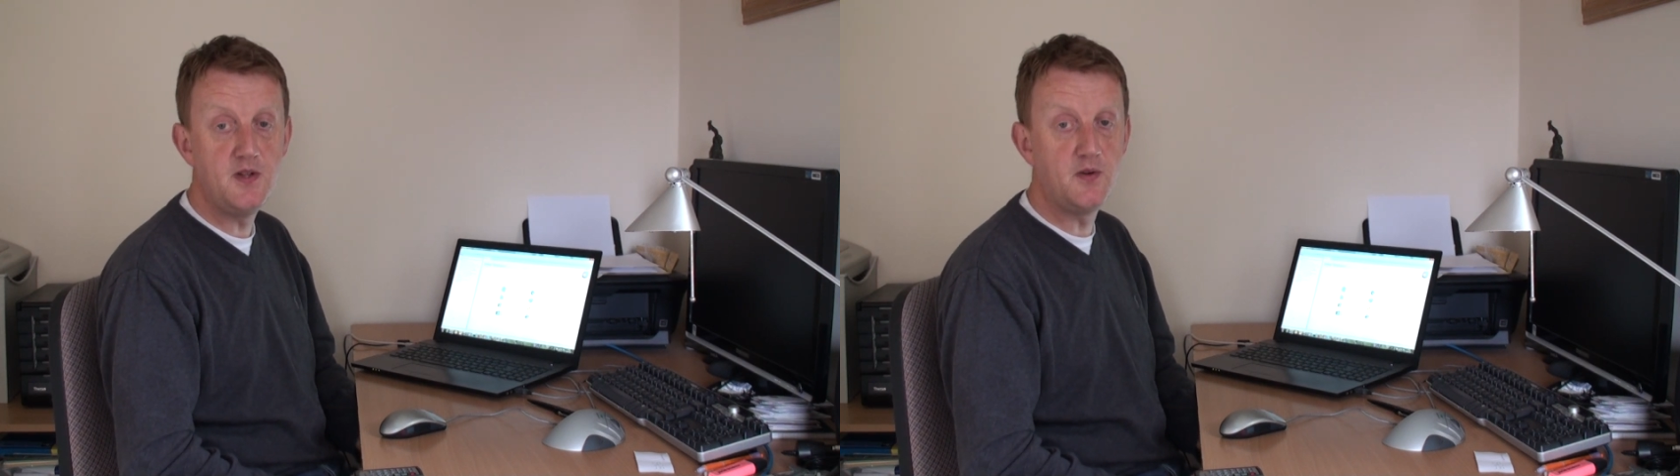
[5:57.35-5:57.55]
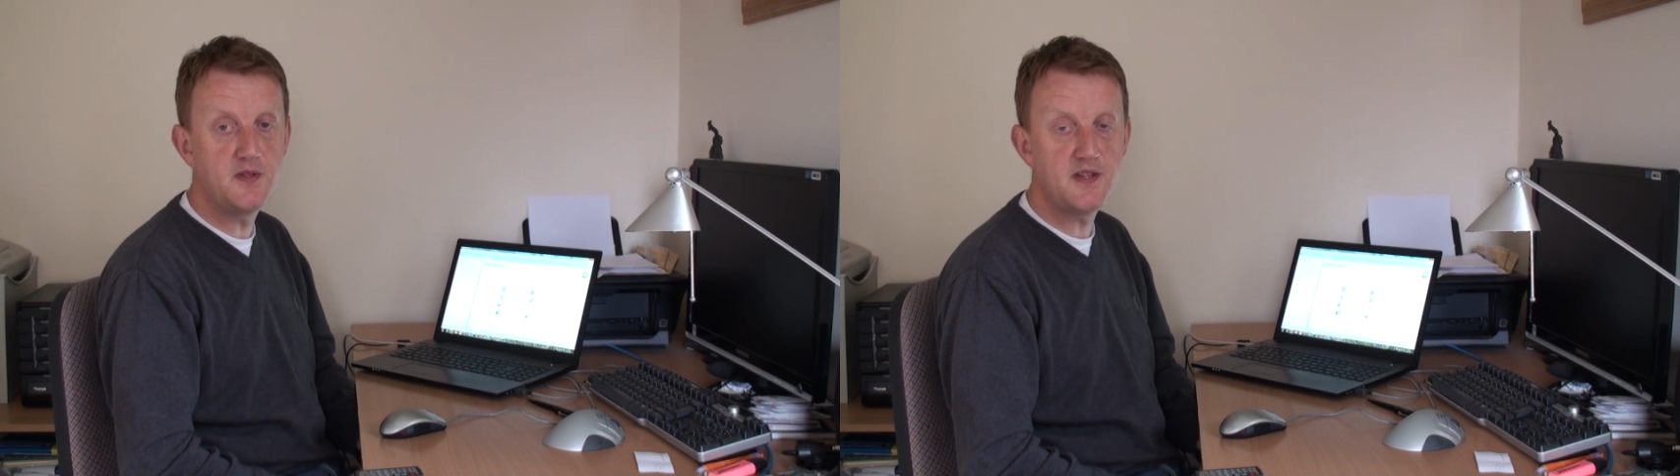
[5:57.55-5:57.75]

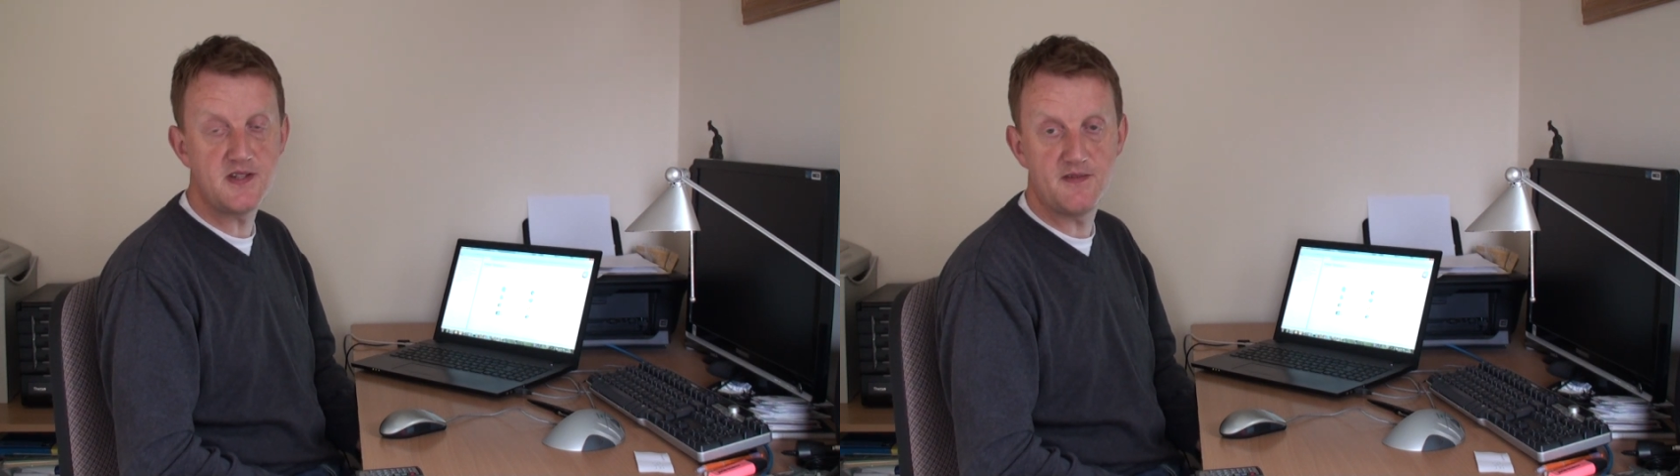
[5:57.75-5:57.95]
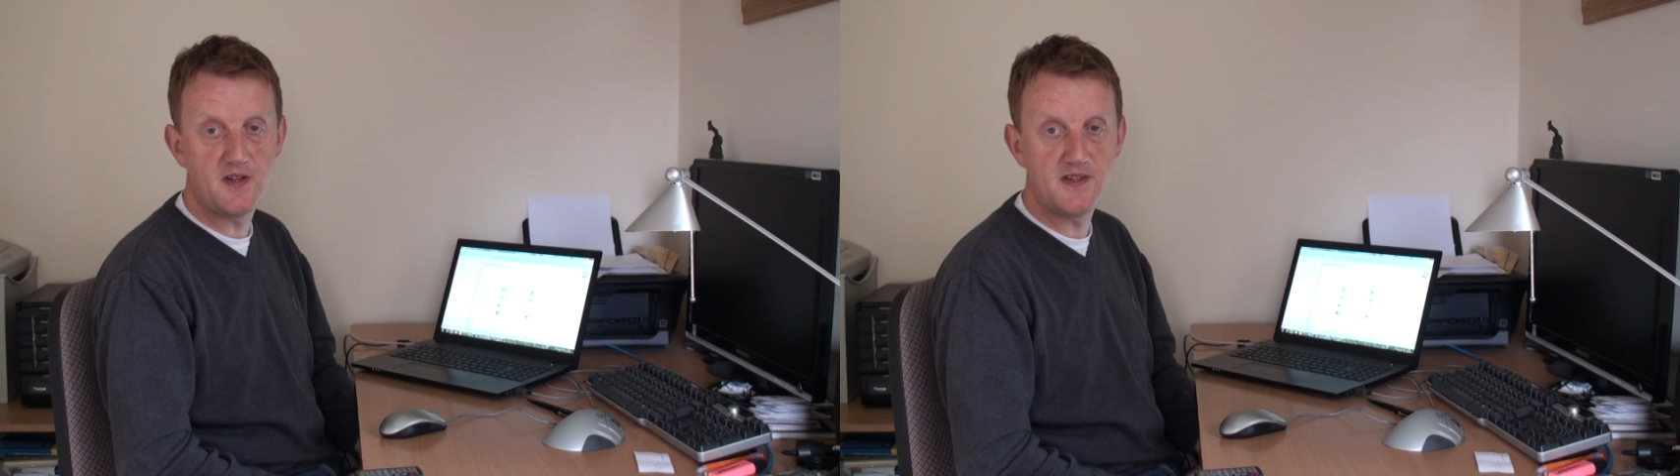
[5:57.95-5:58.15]
know
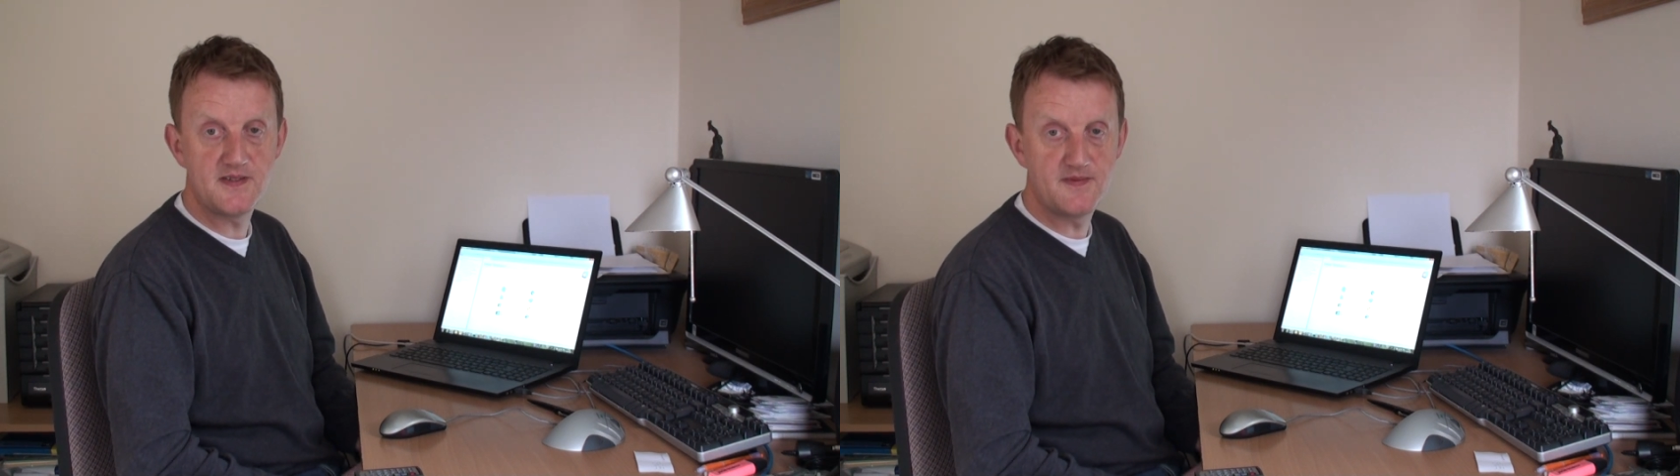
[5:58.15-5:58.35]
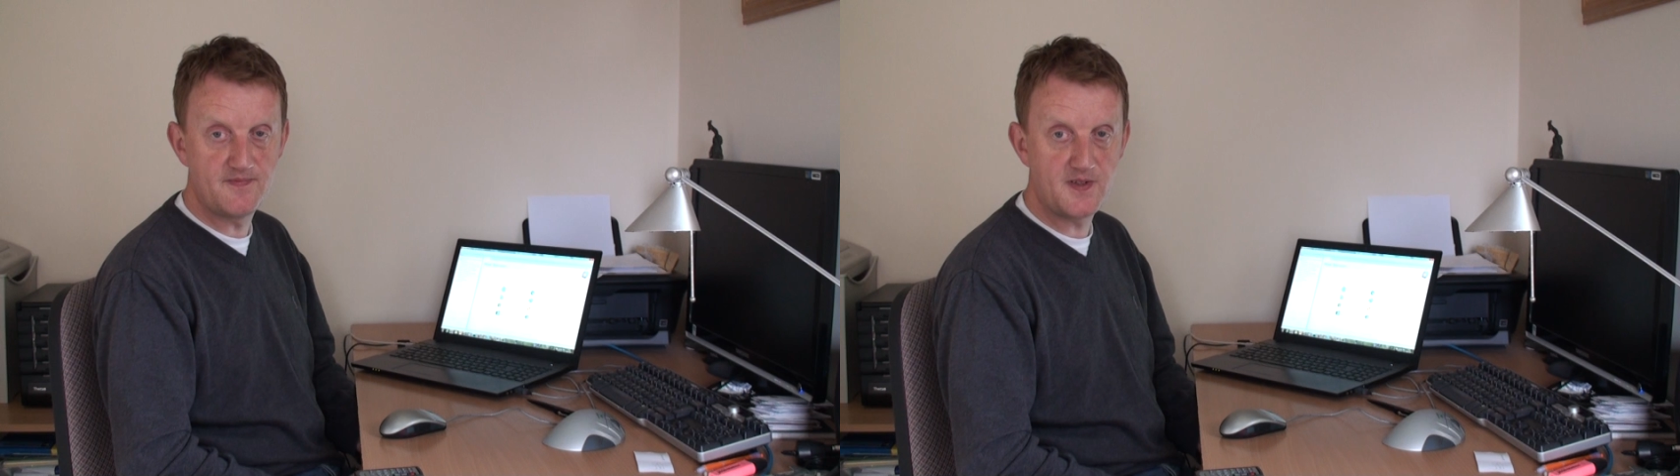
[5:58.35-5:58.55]
that you have all
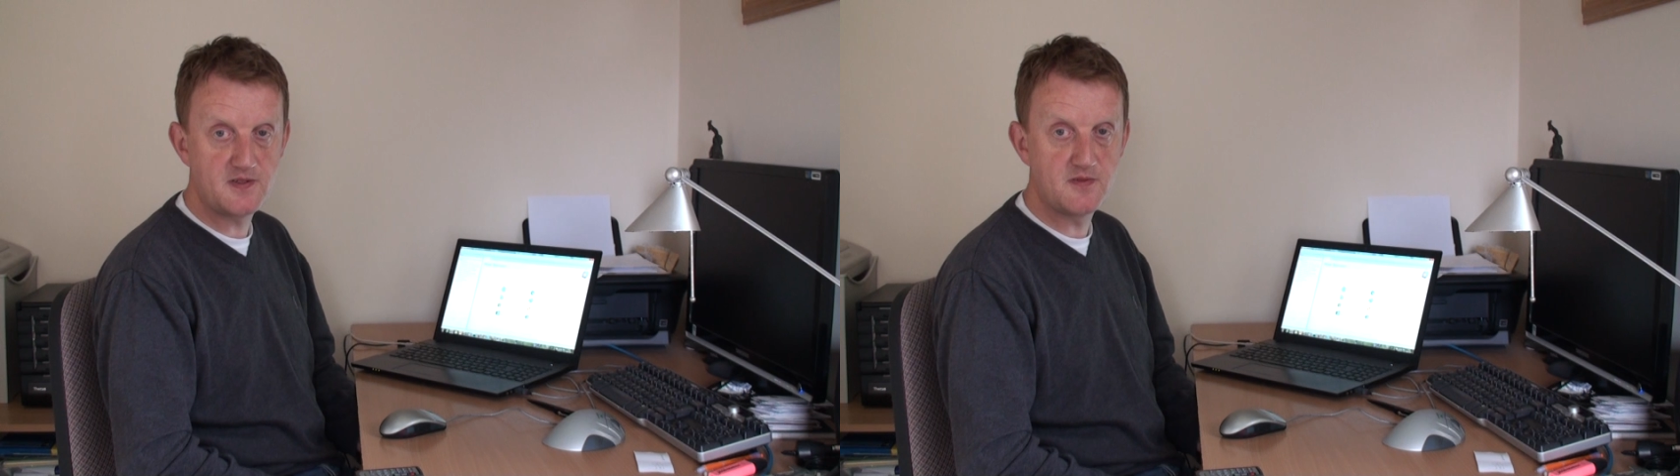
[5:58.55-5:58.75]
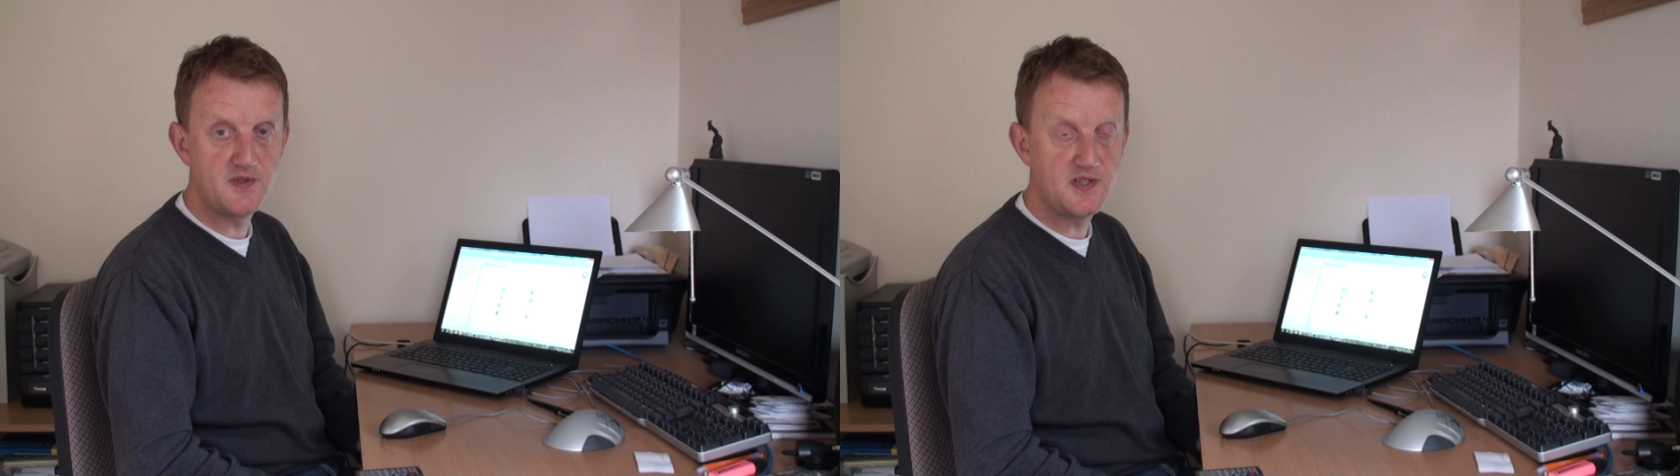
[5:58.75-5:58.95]
these virtual